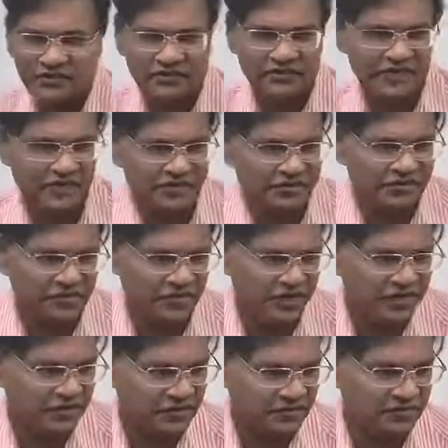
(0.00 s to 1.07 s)
to the
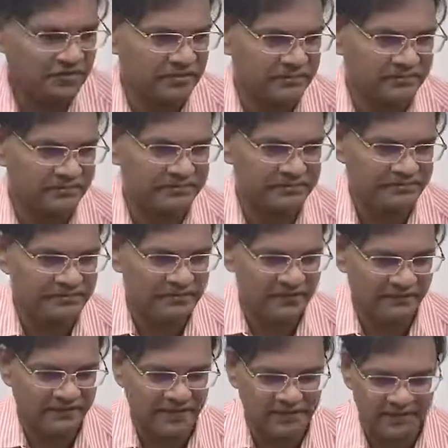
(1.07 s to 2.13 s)
accused.
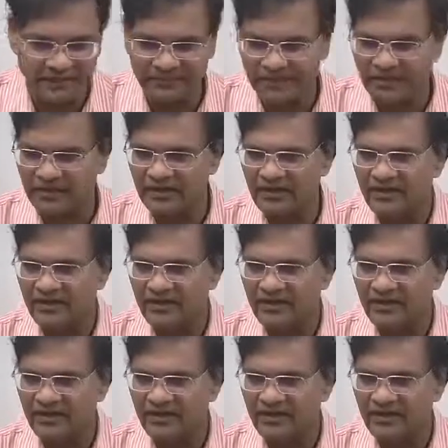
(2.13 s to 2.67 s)
For example,